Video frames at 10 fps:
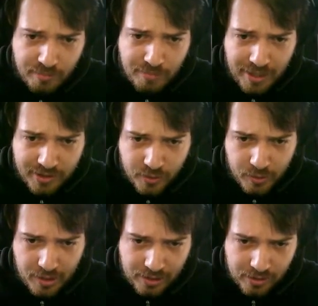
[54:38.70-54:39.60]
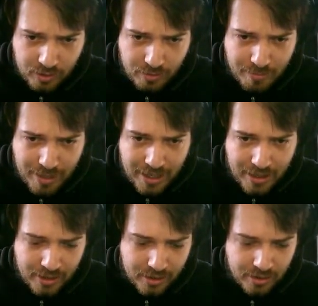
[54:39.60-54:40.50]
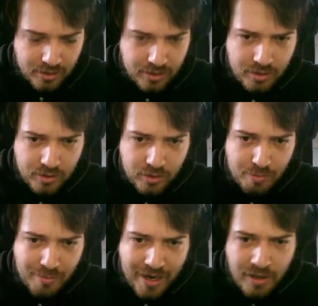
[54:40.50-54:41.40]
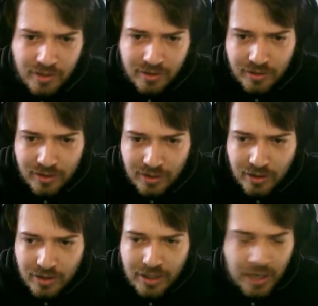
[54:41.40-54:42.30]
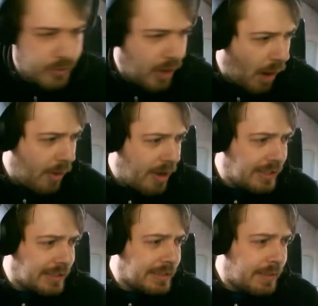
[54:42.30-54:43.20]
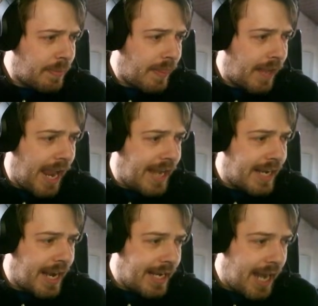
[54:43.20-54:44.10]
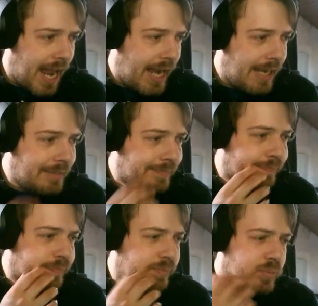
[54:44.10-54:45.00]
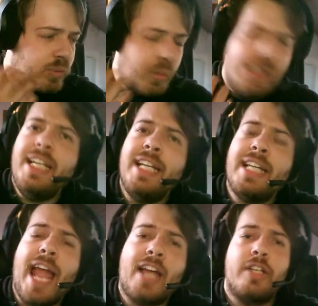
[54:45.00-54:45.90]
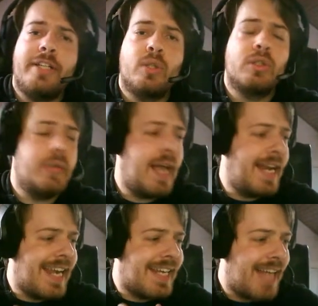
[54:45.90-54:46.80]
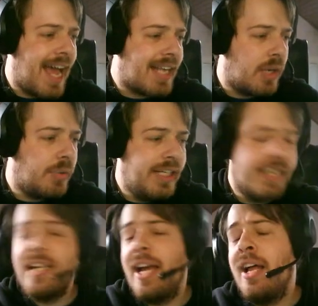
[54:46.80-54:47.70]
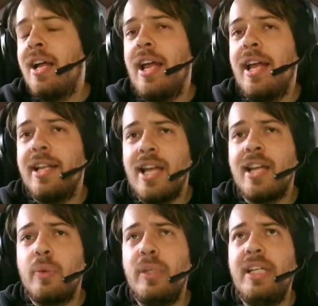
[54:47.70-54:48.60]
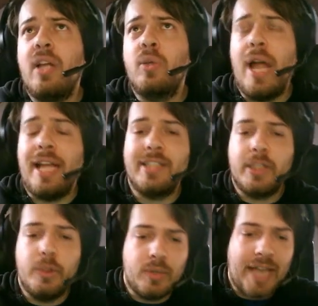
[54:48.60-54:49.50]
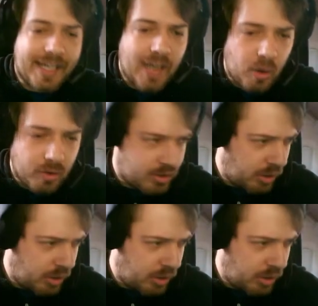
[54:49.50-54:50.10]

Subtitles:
MySQL command. There you go. And then we need actually to create a data reader to execute the account.